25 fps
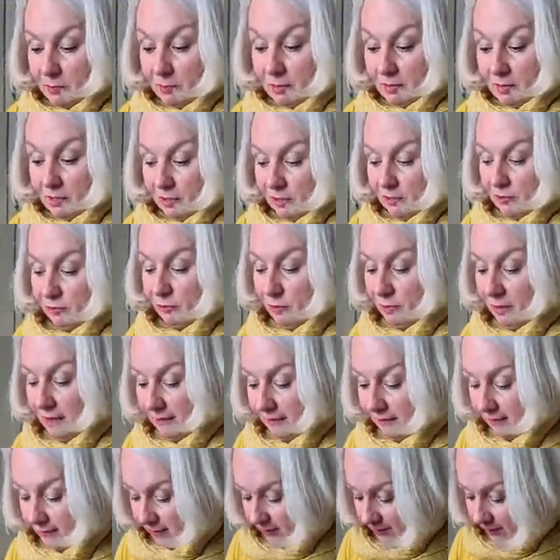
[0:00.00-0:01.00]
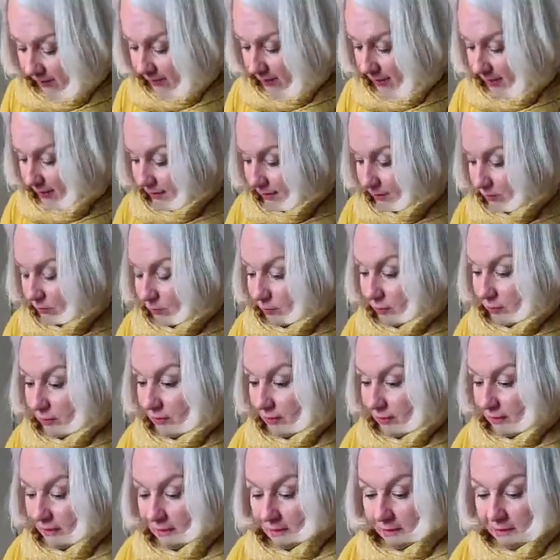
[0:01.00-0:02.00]
partial hexagon that I need to put
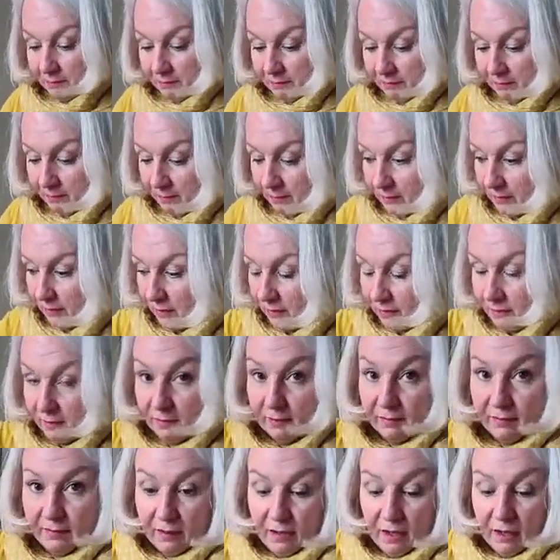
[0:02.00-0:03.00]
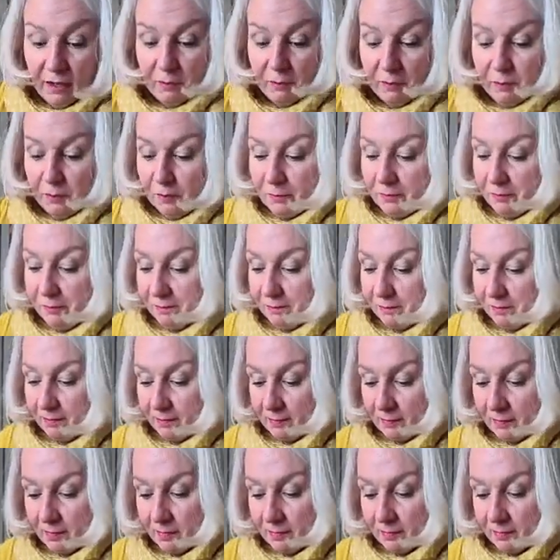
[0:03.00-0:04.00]
on here. So I will,
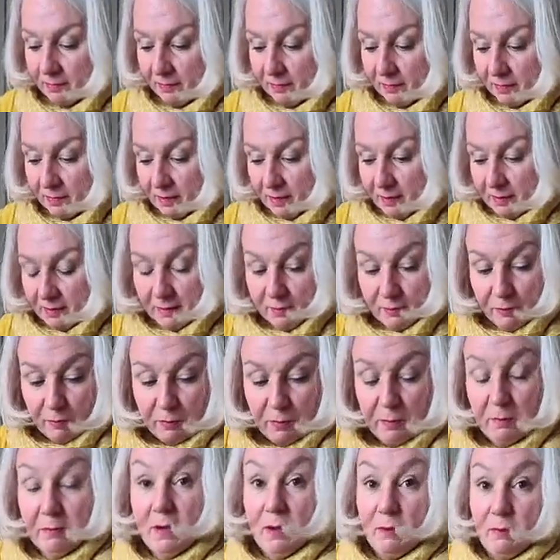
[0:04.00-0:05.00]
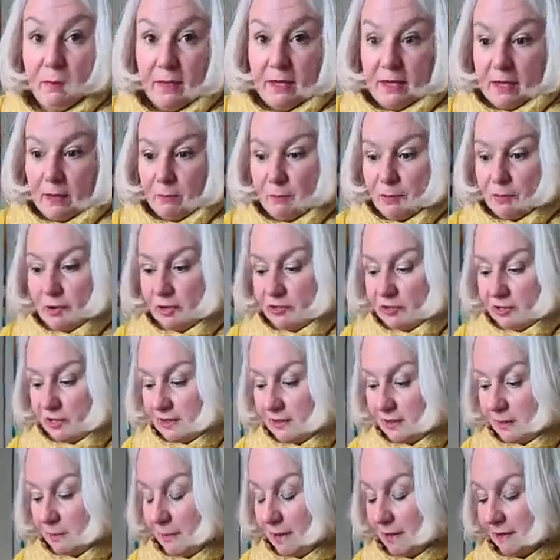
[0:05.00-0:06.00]
this will be my weekend
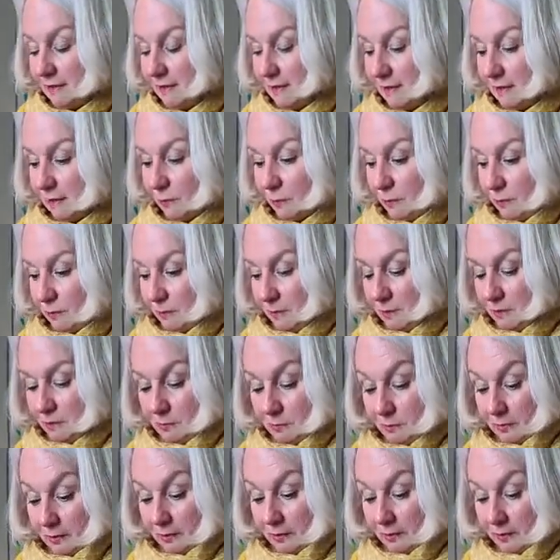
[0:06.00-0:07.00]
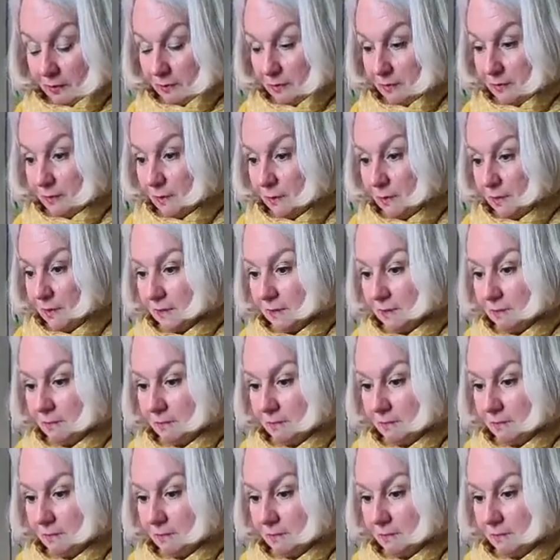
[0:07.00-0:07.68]
project. I might take this with me tomorrow sewing.